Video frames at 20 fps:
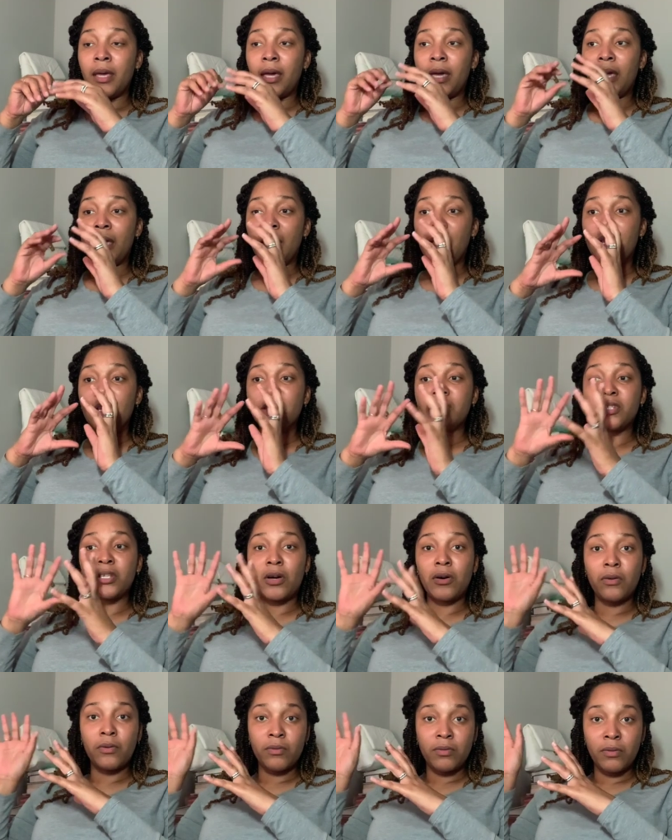and
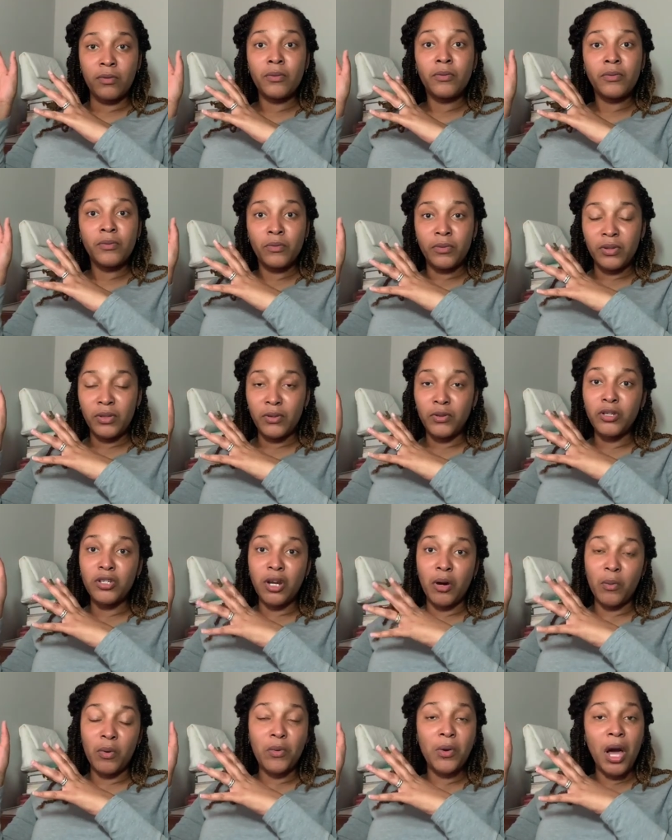so, you
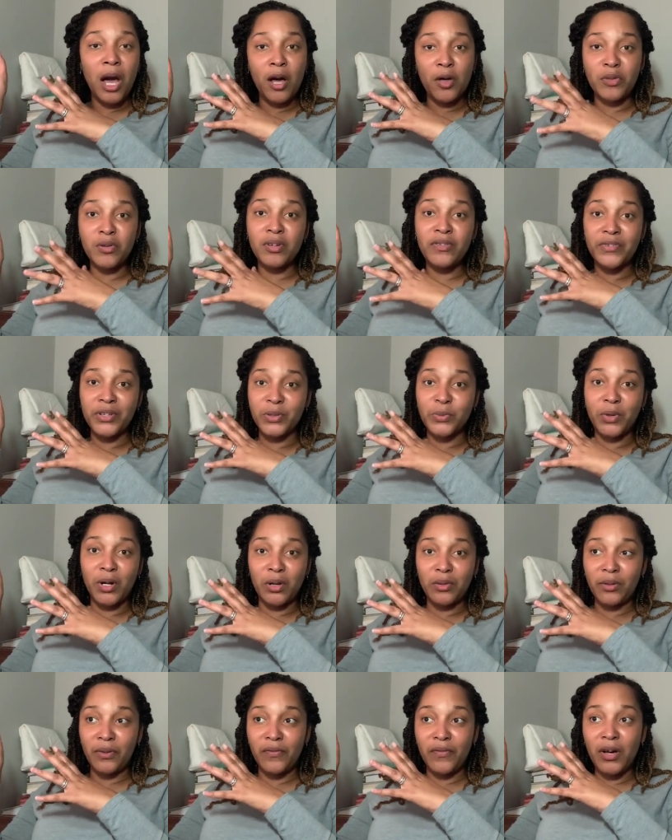know, when all three of us were
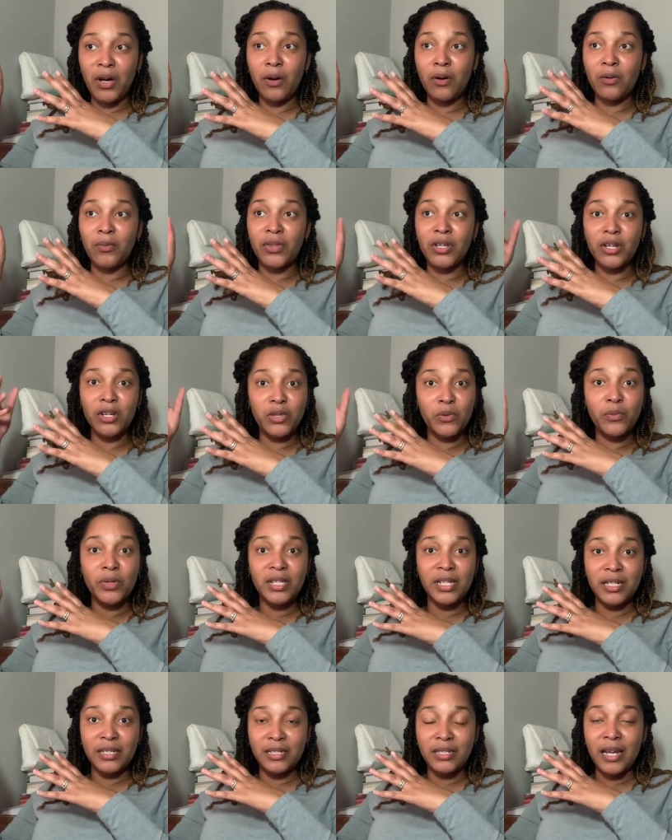on the phone, the other one
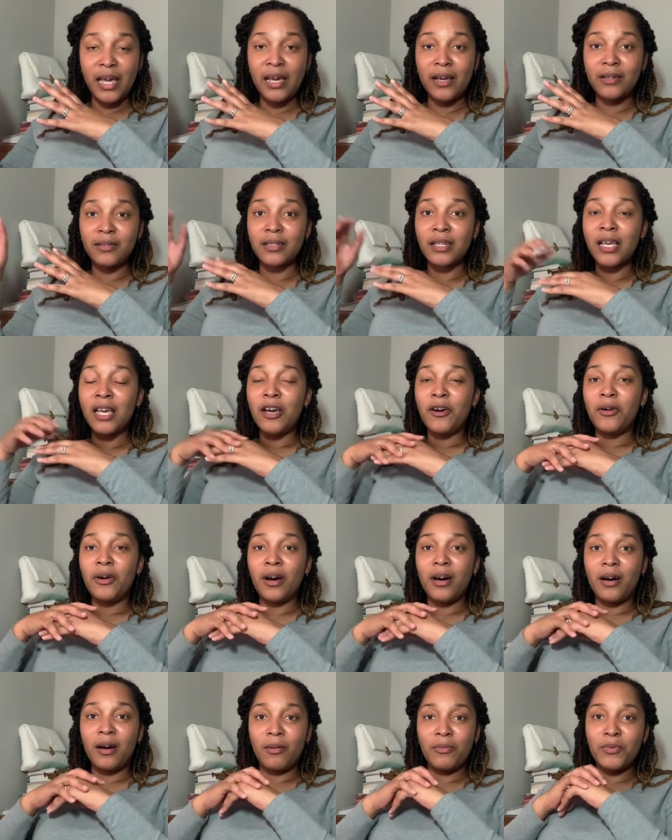that denounced,
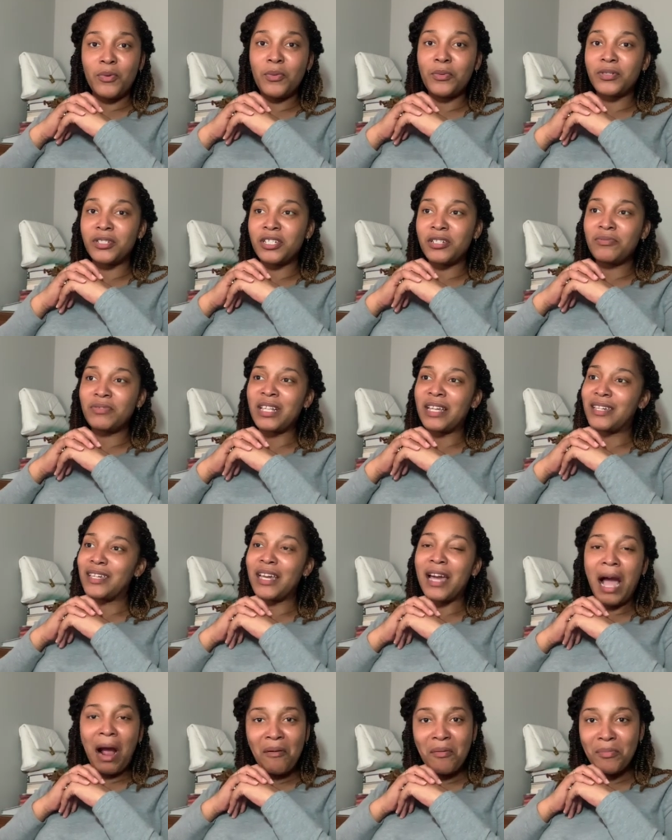um, we, she was like,
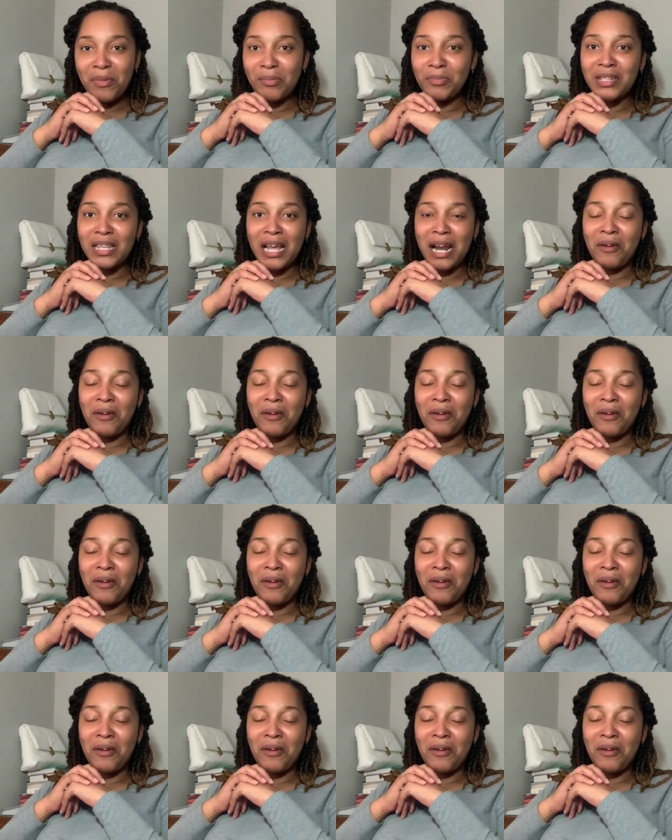yeah, I remember that.